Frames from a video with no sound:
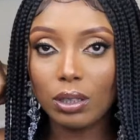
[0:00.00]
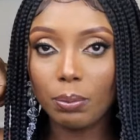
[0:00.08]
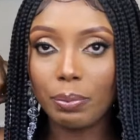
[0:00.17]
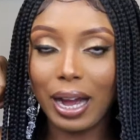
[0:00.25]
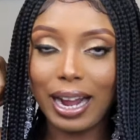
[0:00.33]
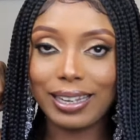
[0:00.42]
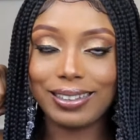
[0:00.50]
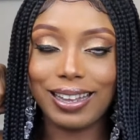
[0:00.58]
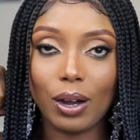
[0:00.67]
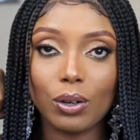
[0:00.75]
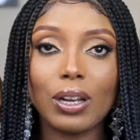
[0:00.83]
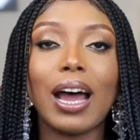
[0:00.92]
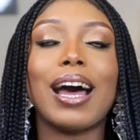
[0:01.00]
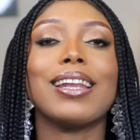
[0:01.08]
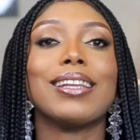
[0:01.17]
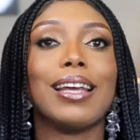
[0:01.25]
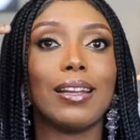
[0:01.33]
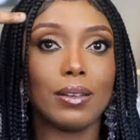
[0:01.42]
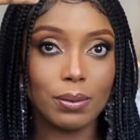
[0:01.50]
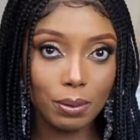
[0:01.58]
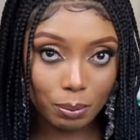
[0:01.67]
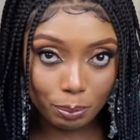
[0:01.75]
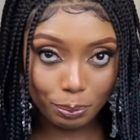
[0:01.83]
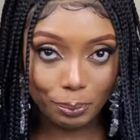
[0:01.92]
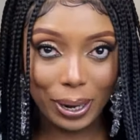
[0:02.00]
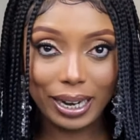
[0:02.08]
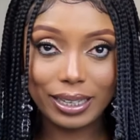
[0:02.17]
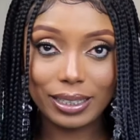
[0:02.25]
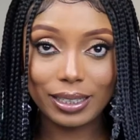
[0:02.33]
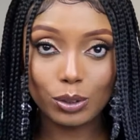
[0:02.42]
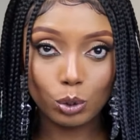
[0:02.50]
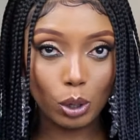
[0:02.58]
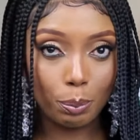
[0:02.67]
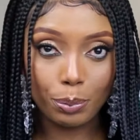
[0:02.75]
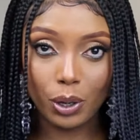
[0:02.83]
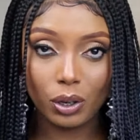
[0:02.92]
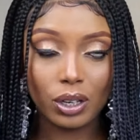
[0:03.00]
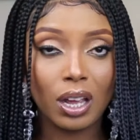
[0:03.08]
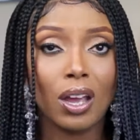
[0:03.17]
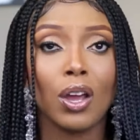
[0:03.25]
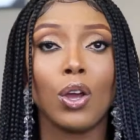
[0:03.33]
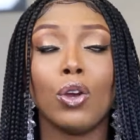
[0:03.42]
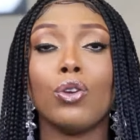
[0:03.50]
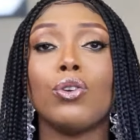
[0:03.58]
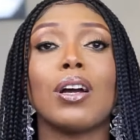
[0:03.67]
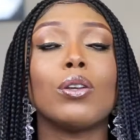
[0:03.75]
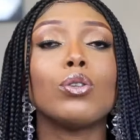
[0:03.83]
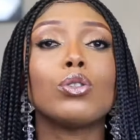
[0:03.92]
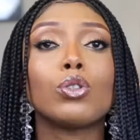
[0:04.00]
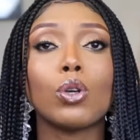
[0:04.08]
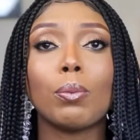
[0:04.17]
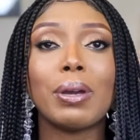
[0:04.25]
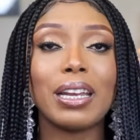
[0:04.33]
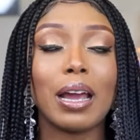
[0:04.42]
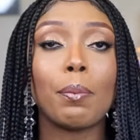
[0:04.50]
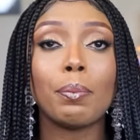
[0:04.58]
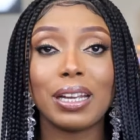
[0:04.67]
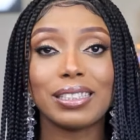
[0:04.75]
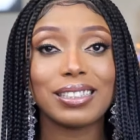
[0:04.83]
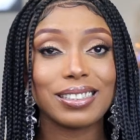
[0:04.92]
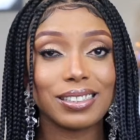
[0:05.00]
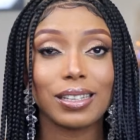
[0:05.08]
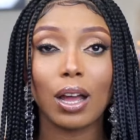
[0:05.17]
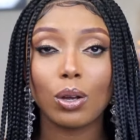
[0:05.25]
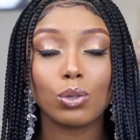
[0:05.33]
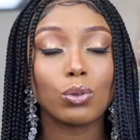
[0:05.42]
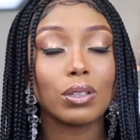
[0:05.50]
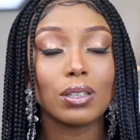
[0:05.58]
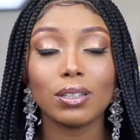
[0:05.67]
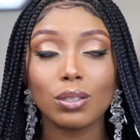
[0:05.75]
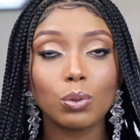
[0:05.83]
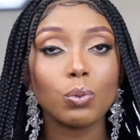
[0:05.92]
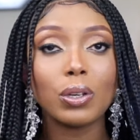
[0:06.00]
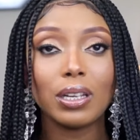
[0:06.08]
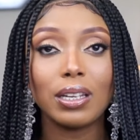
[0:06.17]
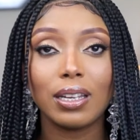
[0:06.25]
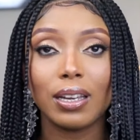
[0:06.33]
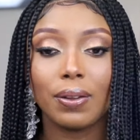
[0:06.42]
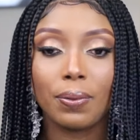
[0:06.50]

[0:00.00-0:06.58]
the back down and then pack it into a bun. You can do so many amazing styles with this wig.